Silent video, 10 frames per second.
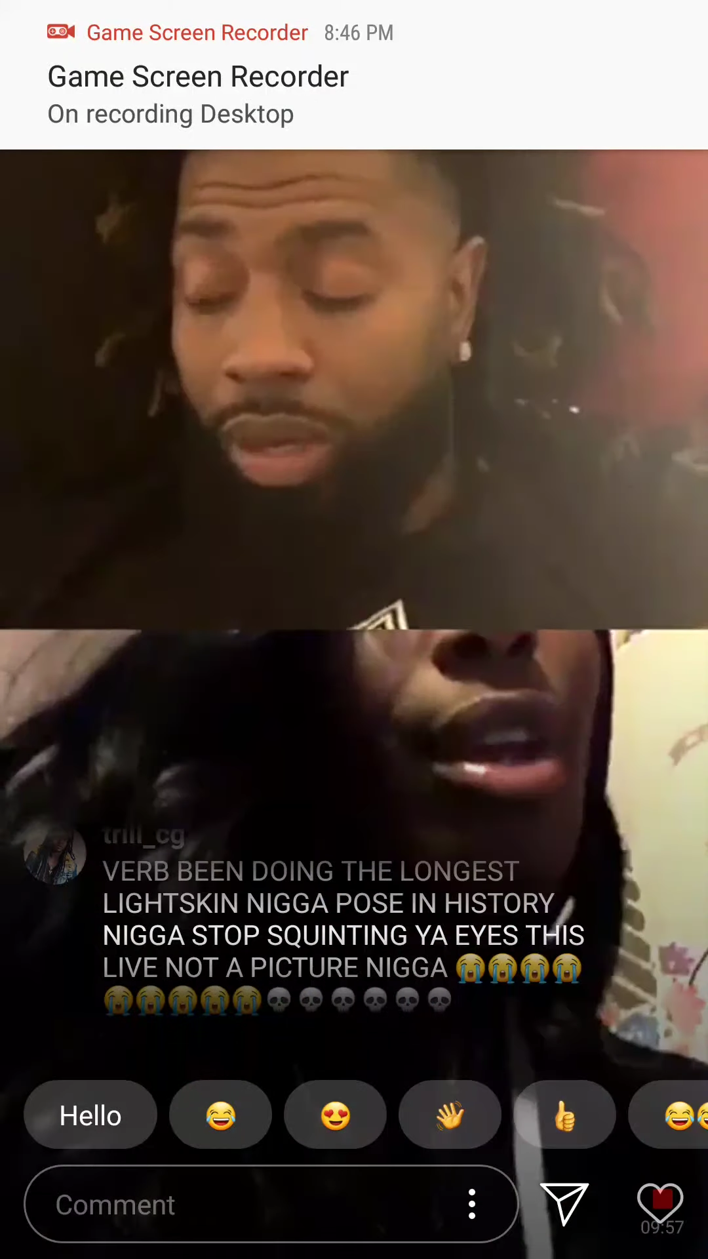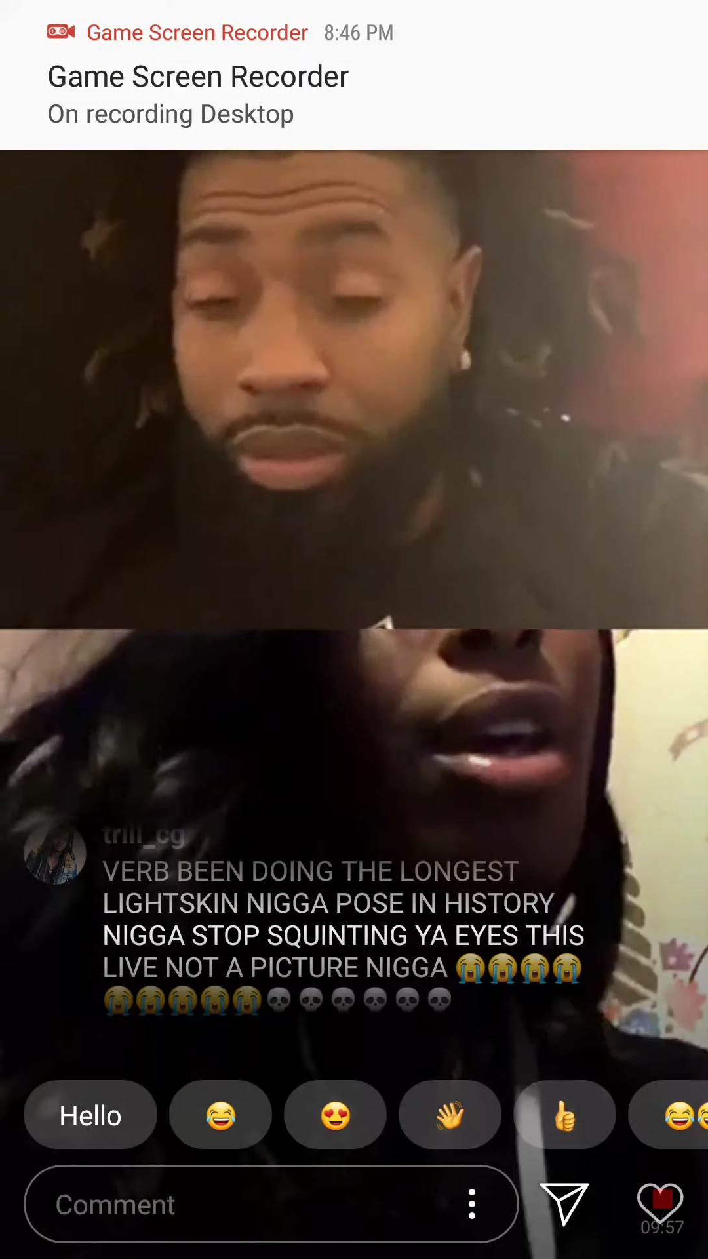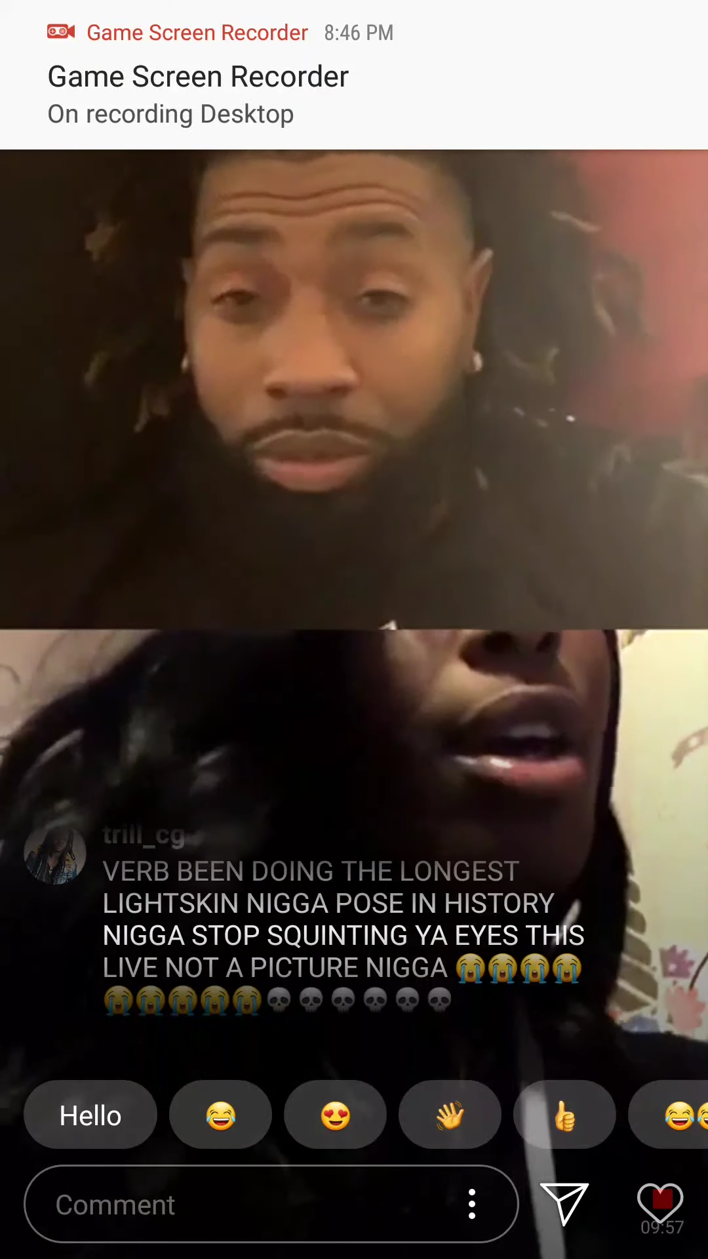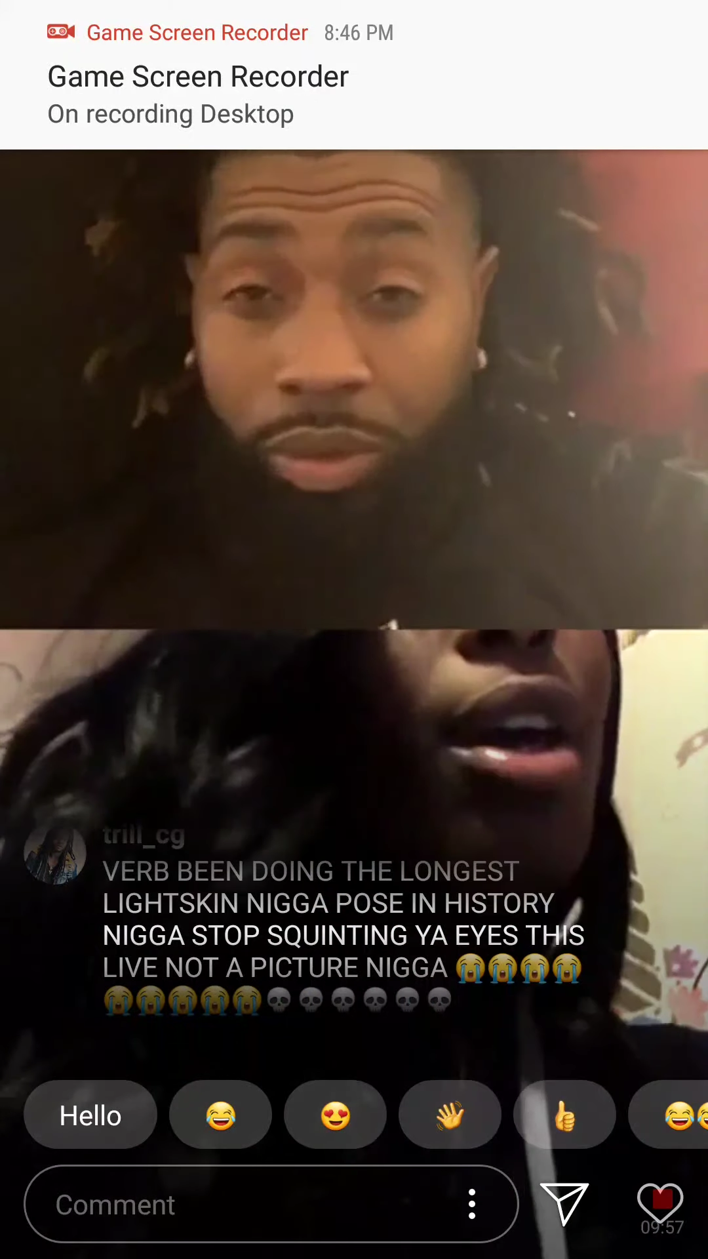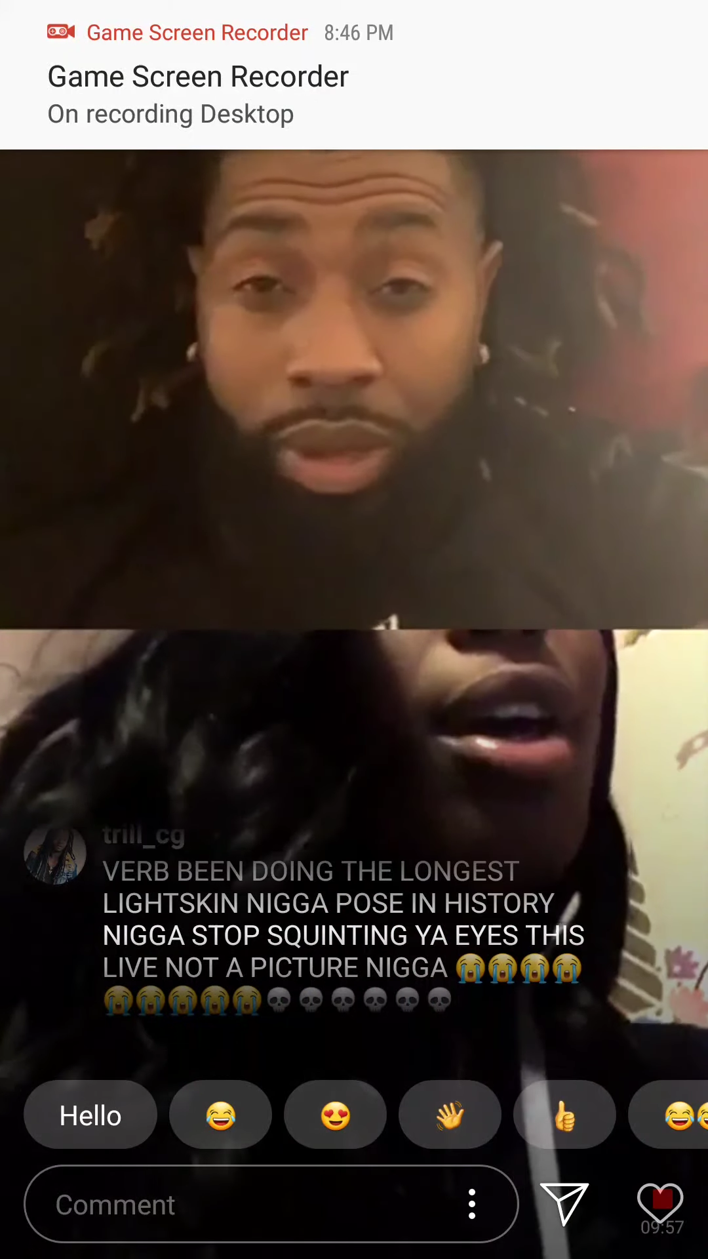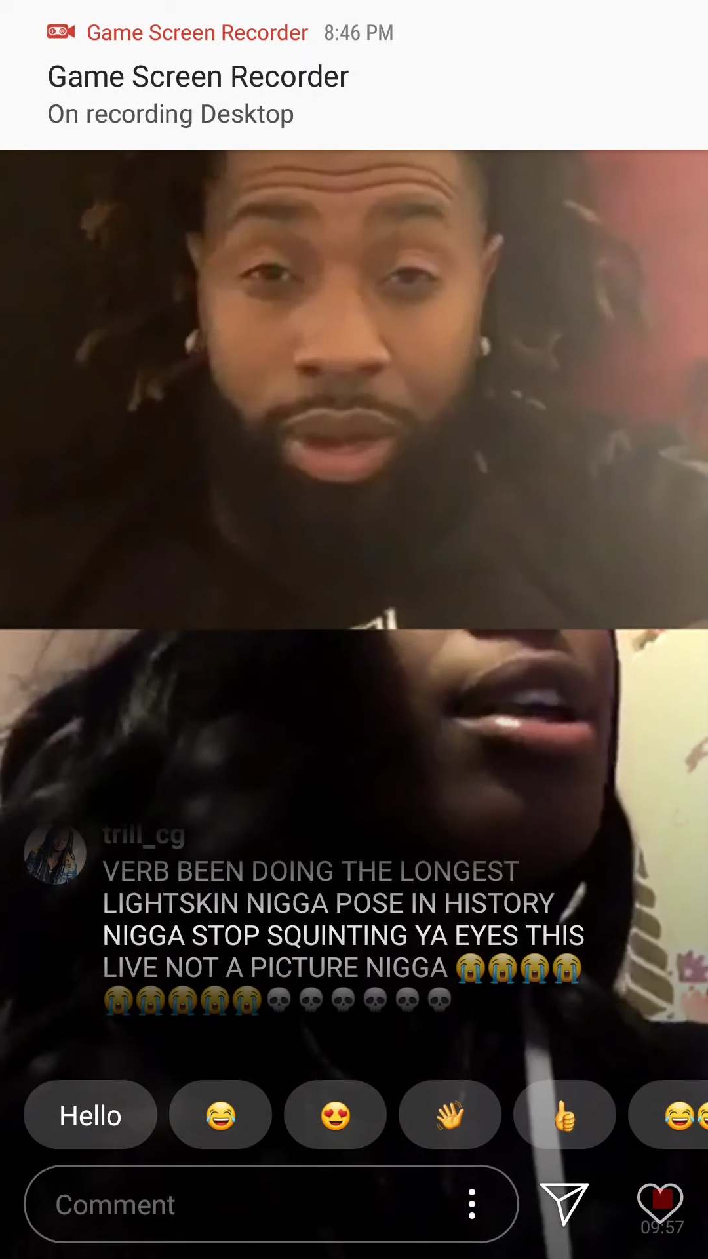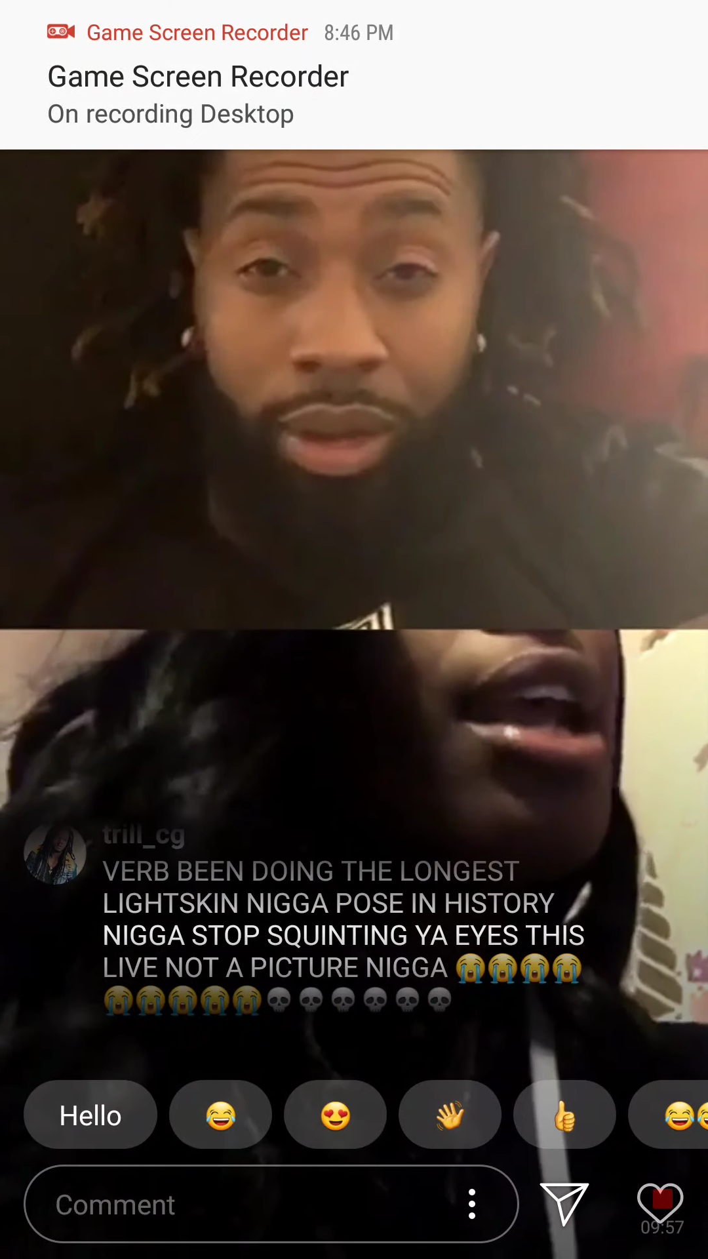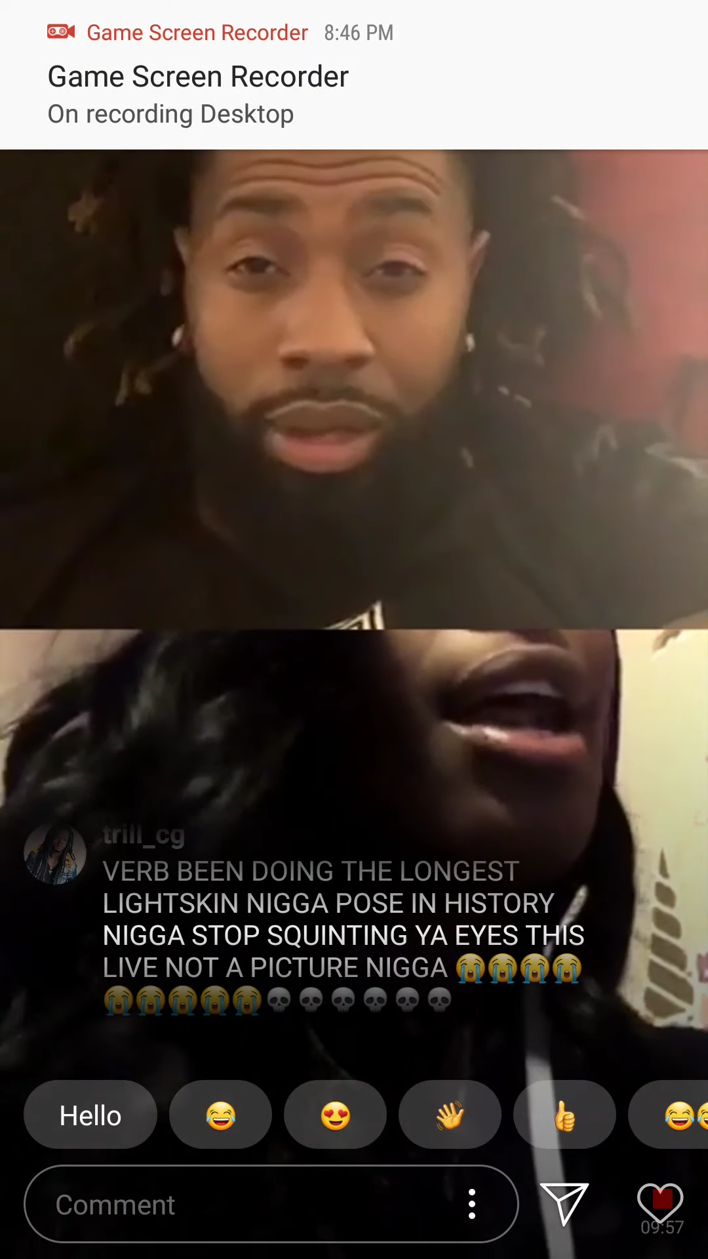He's just trying to.